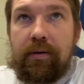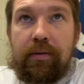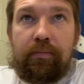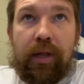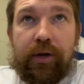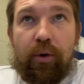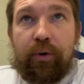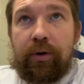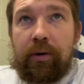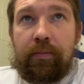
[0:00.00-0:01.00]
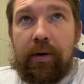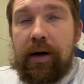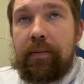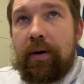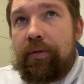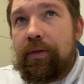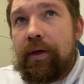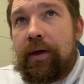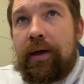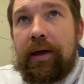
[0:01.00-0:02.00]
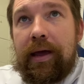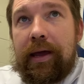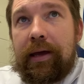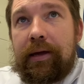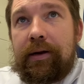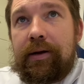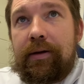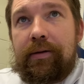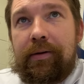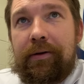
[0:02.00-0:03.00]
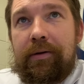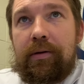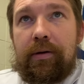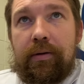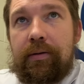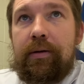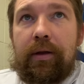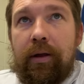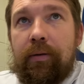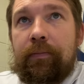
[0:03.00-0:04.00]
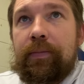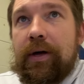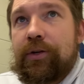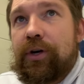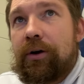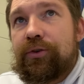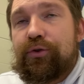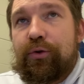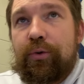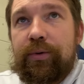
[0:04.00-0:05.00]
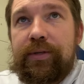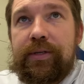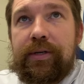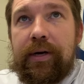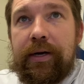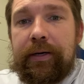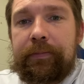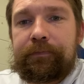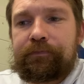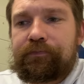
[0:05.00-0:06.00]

blood donor a uh, month, and you know uh, Charles Drew was um,